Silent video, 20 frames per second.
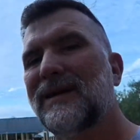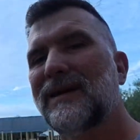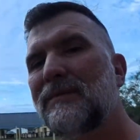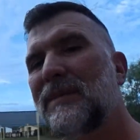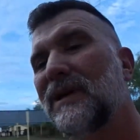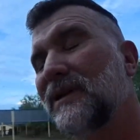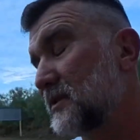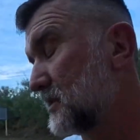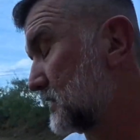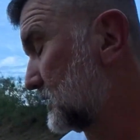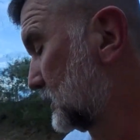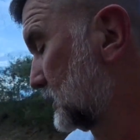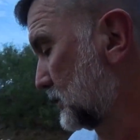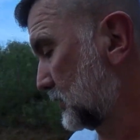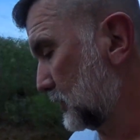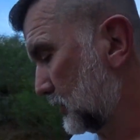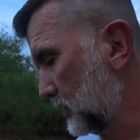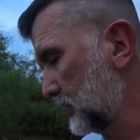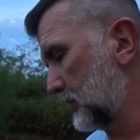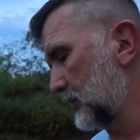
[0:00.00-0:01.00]
I mentioned
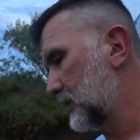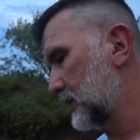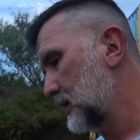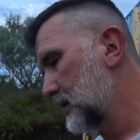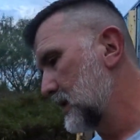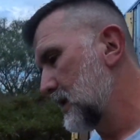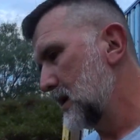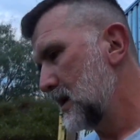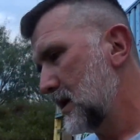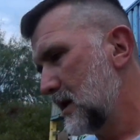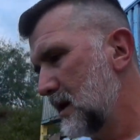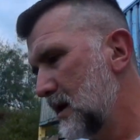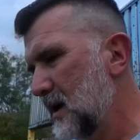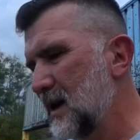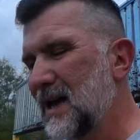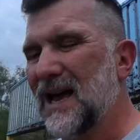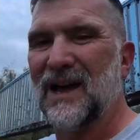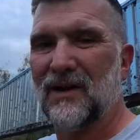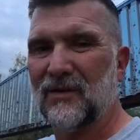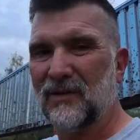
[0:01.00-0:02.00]
earlier,
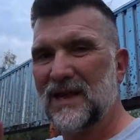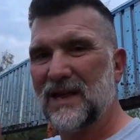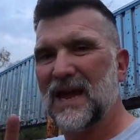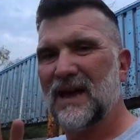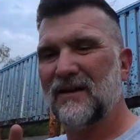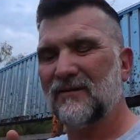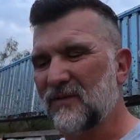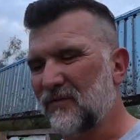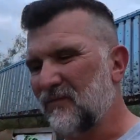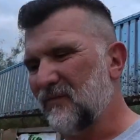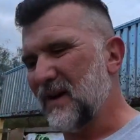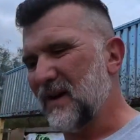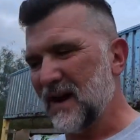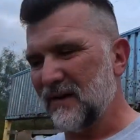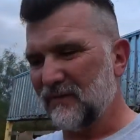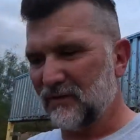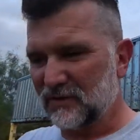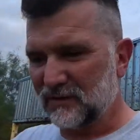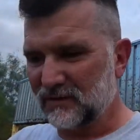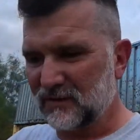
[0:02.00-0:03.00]
I only have the
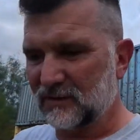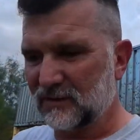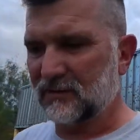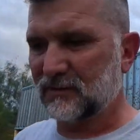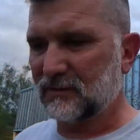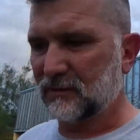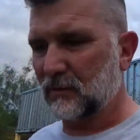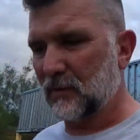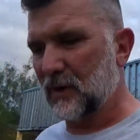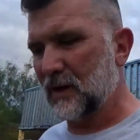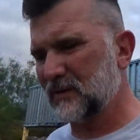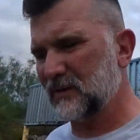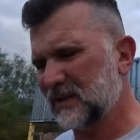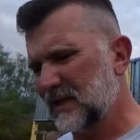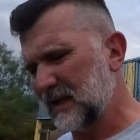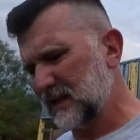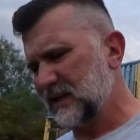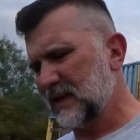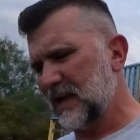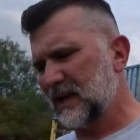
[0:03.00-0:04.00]
5 or 6 rounds.
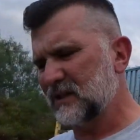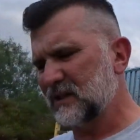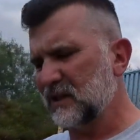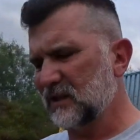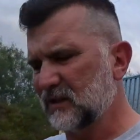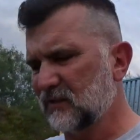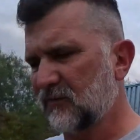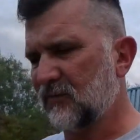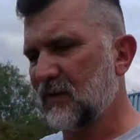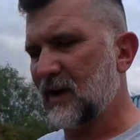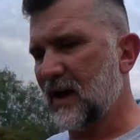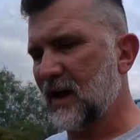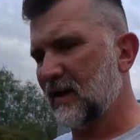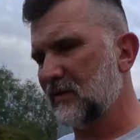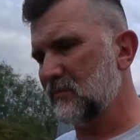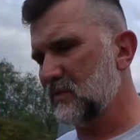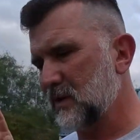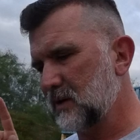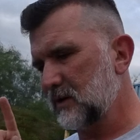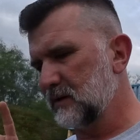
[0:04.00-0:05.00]
Actually, it's
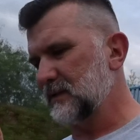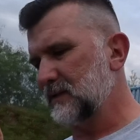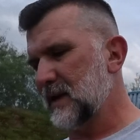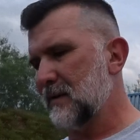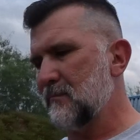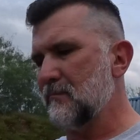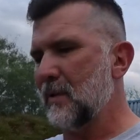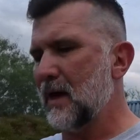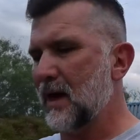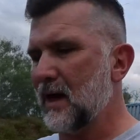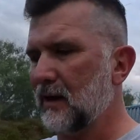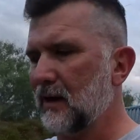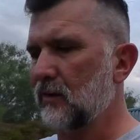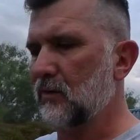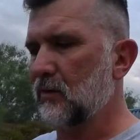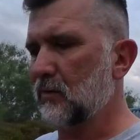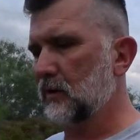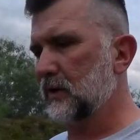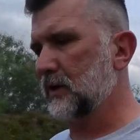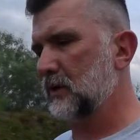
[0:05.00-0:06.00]
5 because that mag
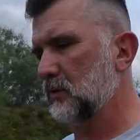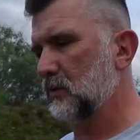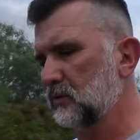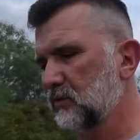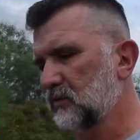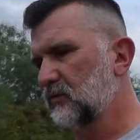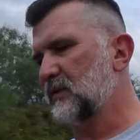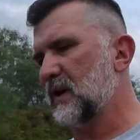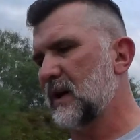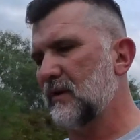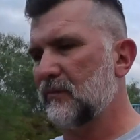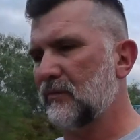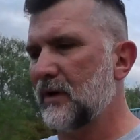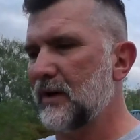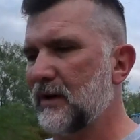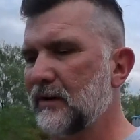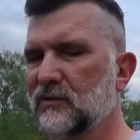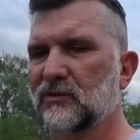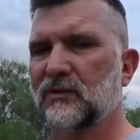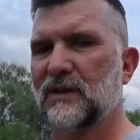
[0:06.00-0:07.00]
only holds 5
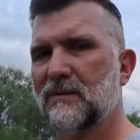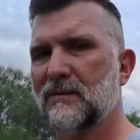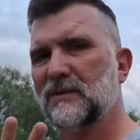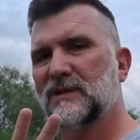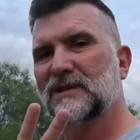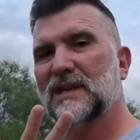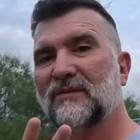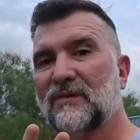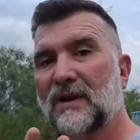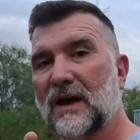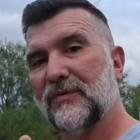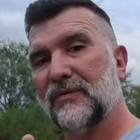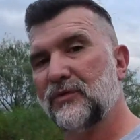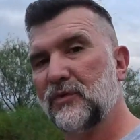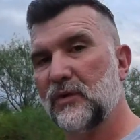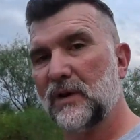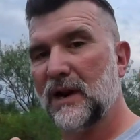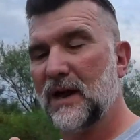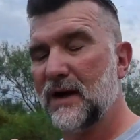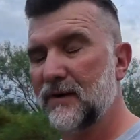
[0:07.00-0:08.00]
rounds, so that means I've got
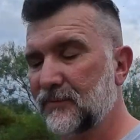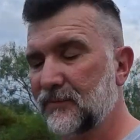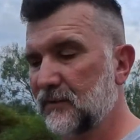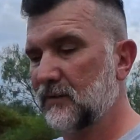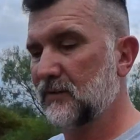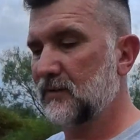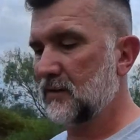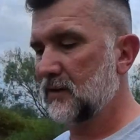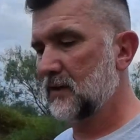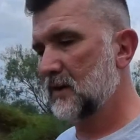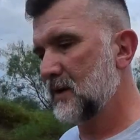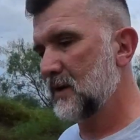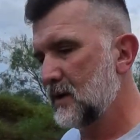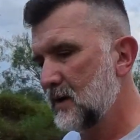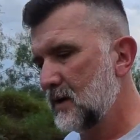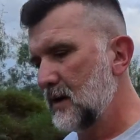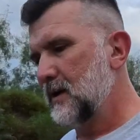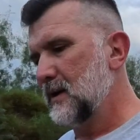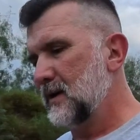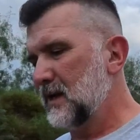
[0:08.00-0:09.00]
3 left.
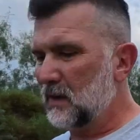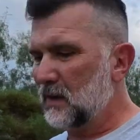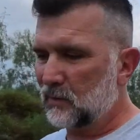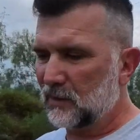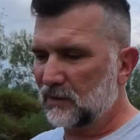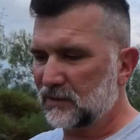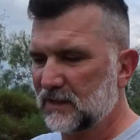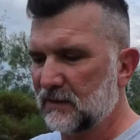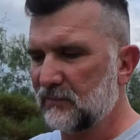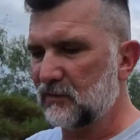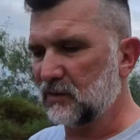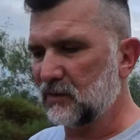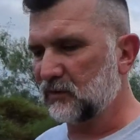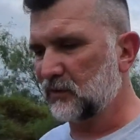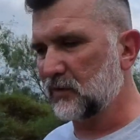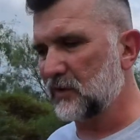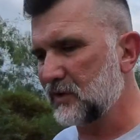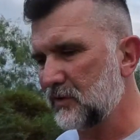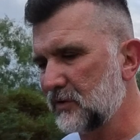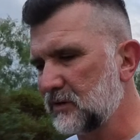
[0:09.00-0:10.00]
I want to save those
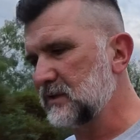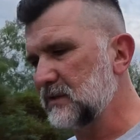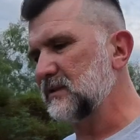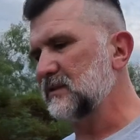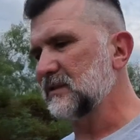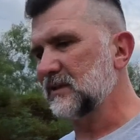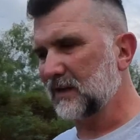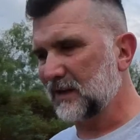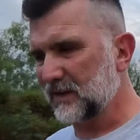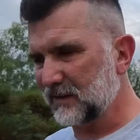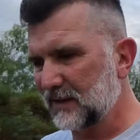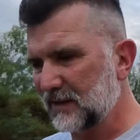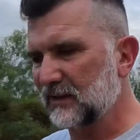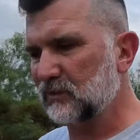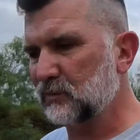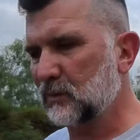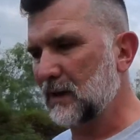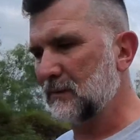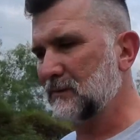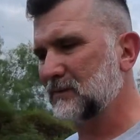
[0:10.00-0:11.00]
for deer season because
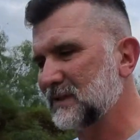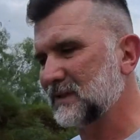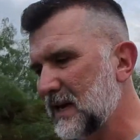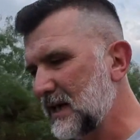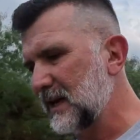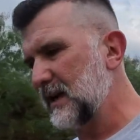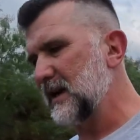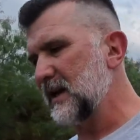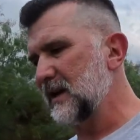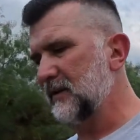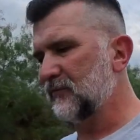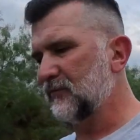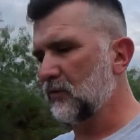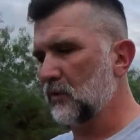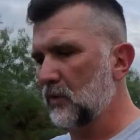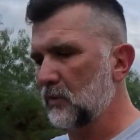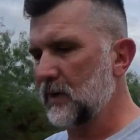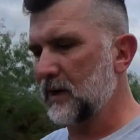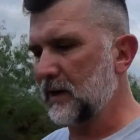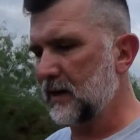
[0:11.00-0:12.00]
that's what I'm sighted in
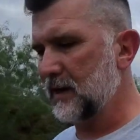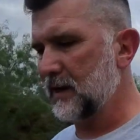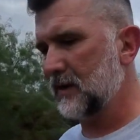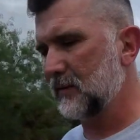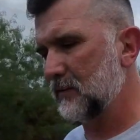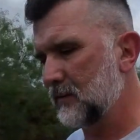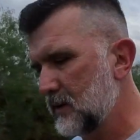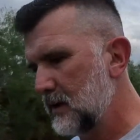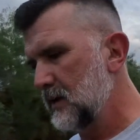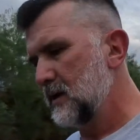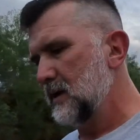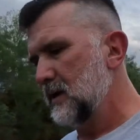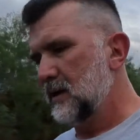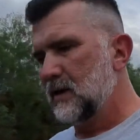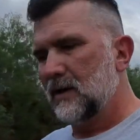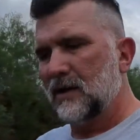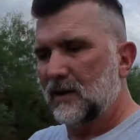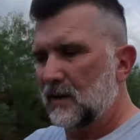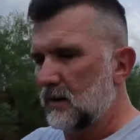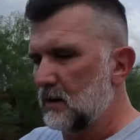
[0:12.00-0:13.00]
for right now.
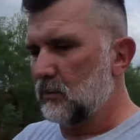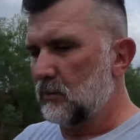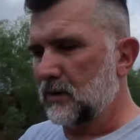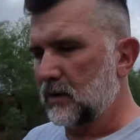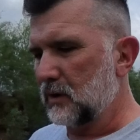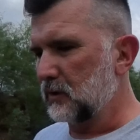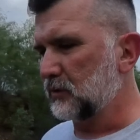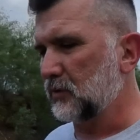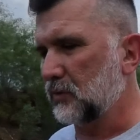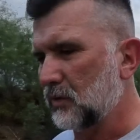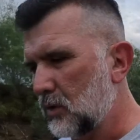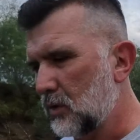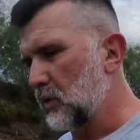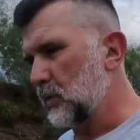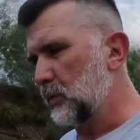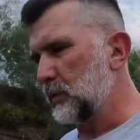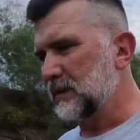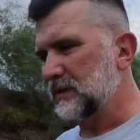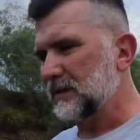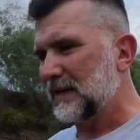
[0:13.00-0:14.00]
I want to go through the
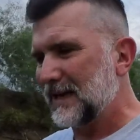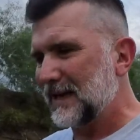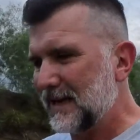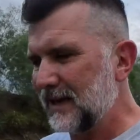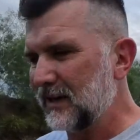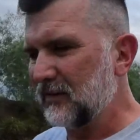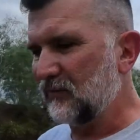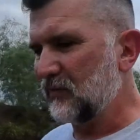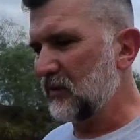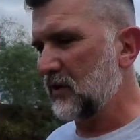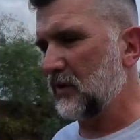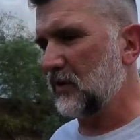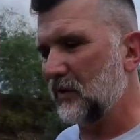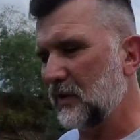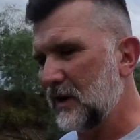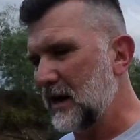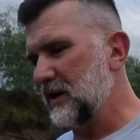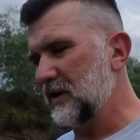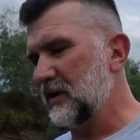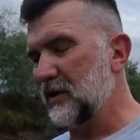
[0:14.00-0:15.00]
whole resighting and
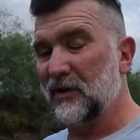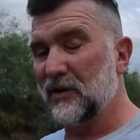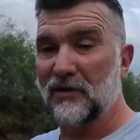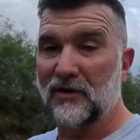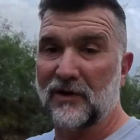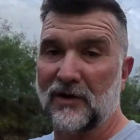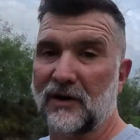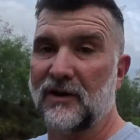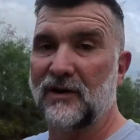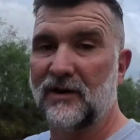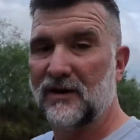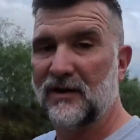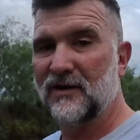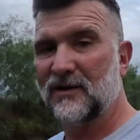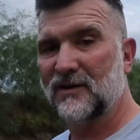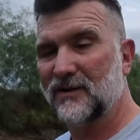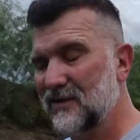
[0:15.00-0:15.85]
figuring out another